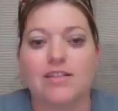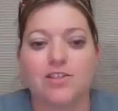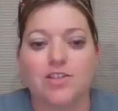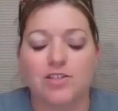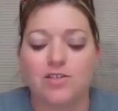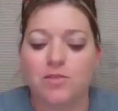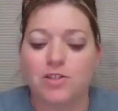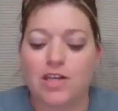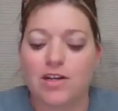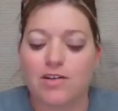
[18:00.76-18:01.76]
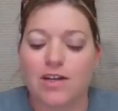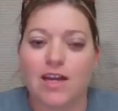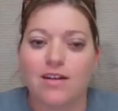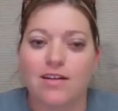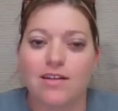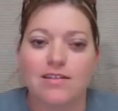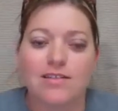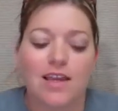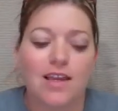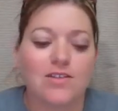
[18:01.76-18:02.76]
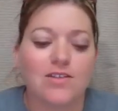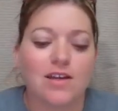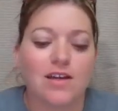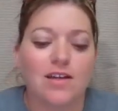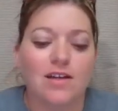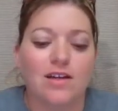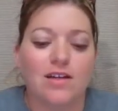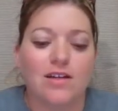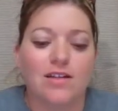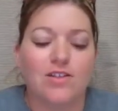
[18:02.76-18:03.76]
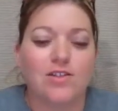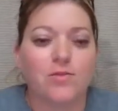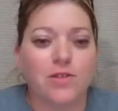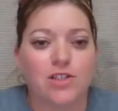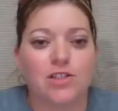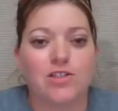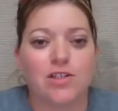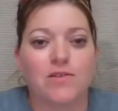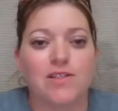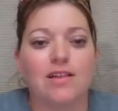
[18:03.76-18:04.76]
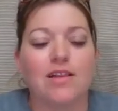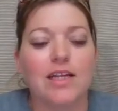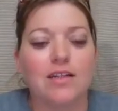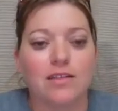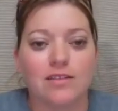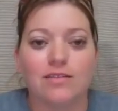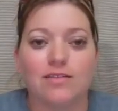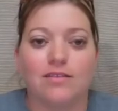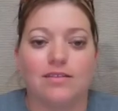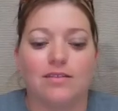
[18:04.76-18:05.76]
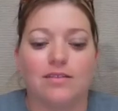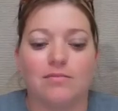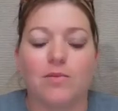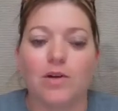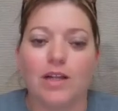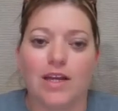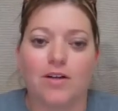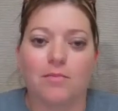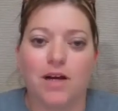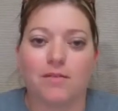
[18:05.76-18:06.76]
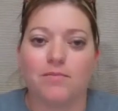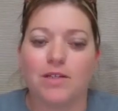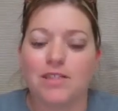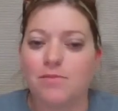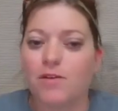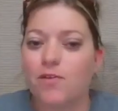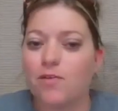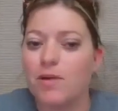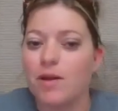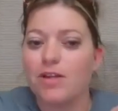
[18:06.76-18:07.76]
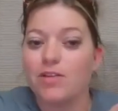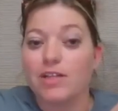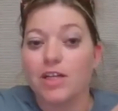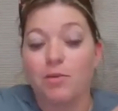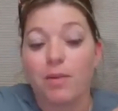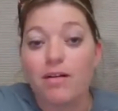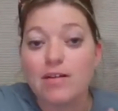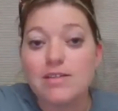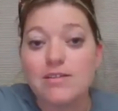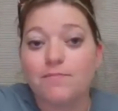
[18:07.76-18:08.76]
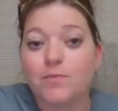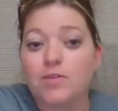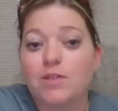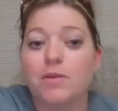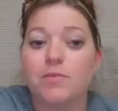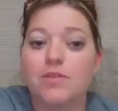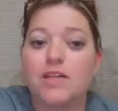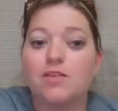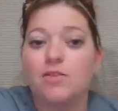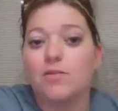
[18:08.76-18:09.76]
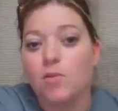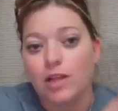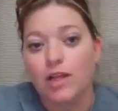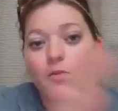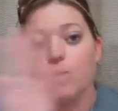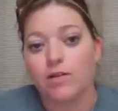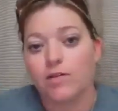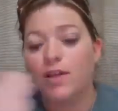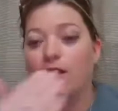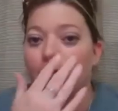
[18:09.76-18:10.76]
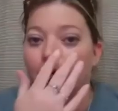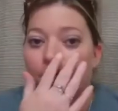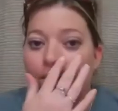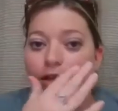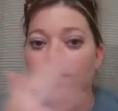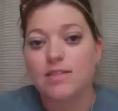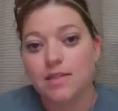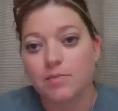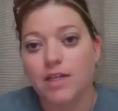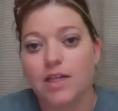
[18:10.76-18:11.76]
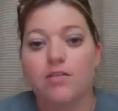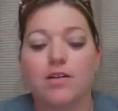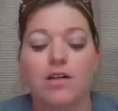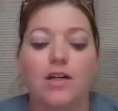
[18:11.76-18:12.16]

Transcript: that she's so much like her dad, and in this case, she's wishing she was a little more like her mom, right? Some of you maybe look like your parents, or some people say you look more like one or the other, or like a sibling, or